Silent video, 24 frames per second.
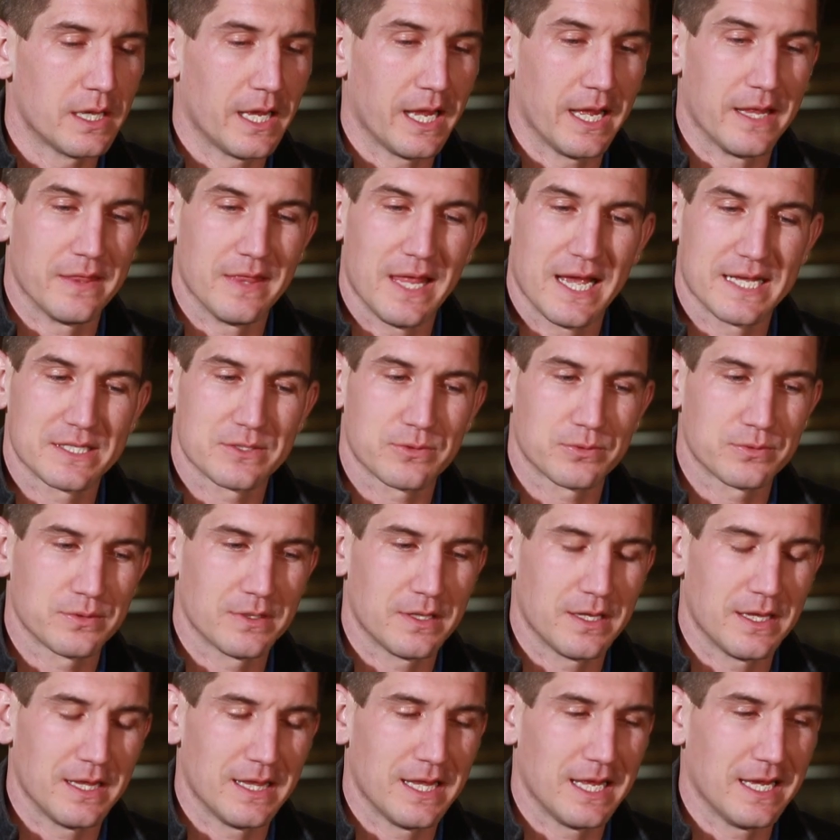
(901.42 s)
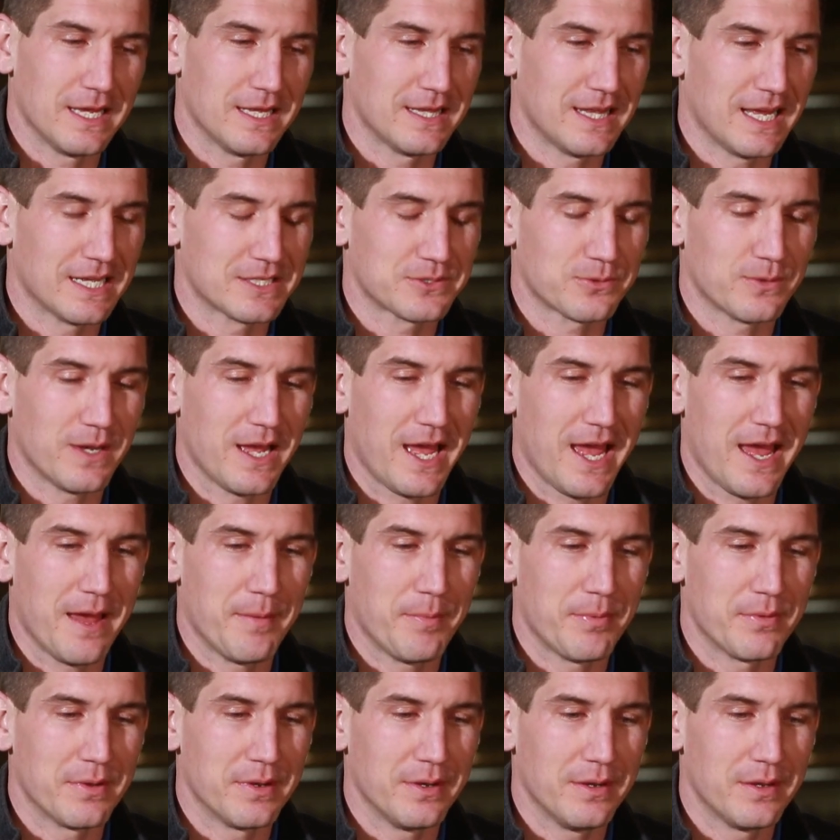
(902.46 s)
And that's what
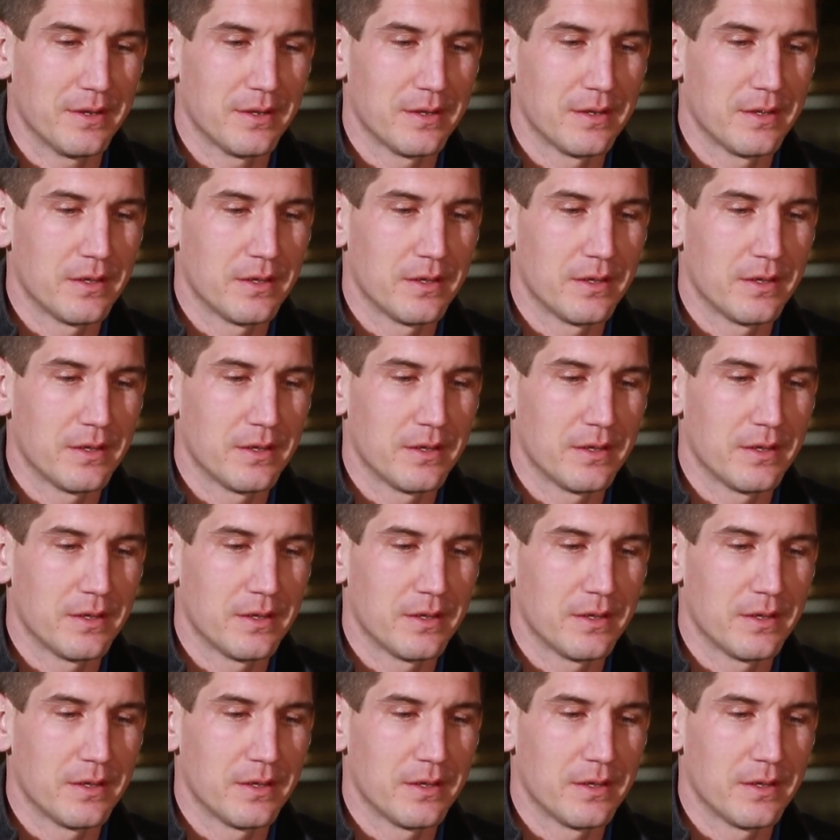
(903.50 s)
happened.